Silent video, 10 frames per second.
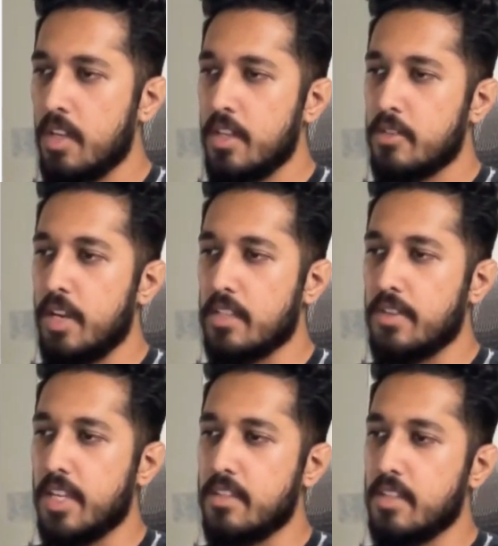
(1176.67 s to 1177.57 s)
So as we
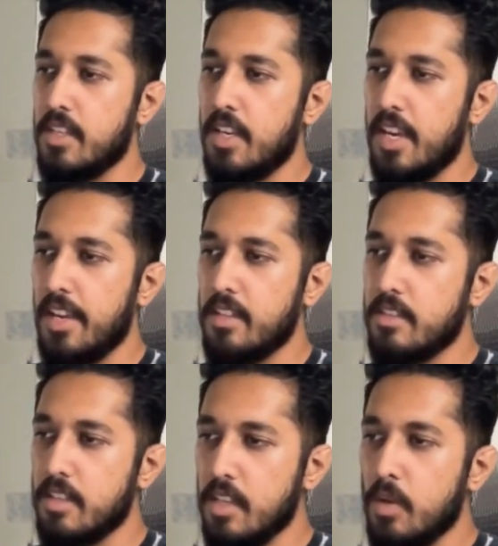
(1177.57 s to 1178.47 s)
can see, a
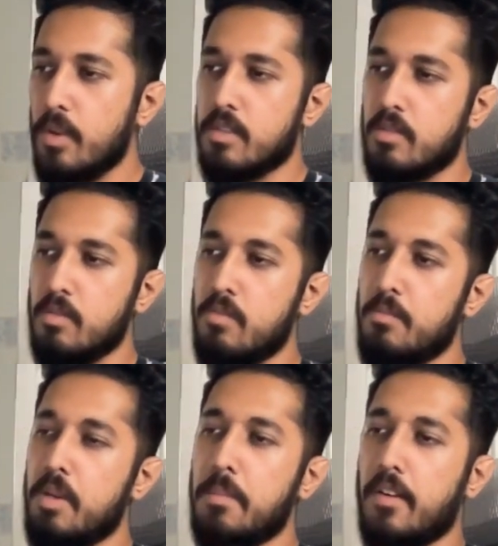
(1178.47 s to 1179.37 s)
is equals to
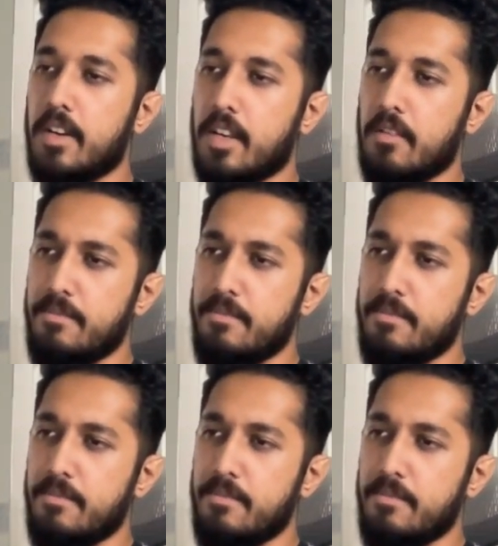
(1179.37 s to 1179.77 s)
b power k.